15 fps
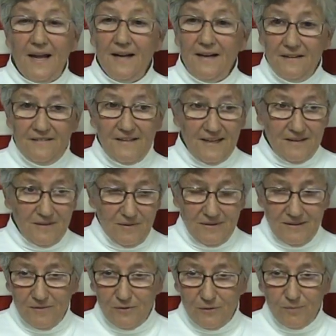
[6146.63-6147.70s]
and it did.
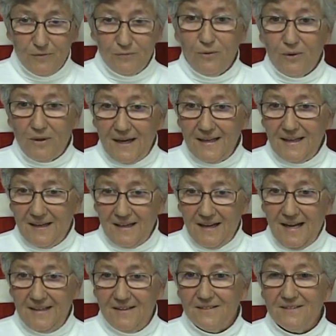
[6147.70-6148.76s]
It was before I got
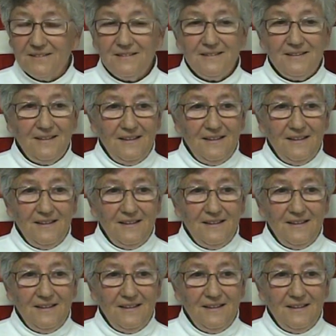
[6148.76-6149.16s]
hired.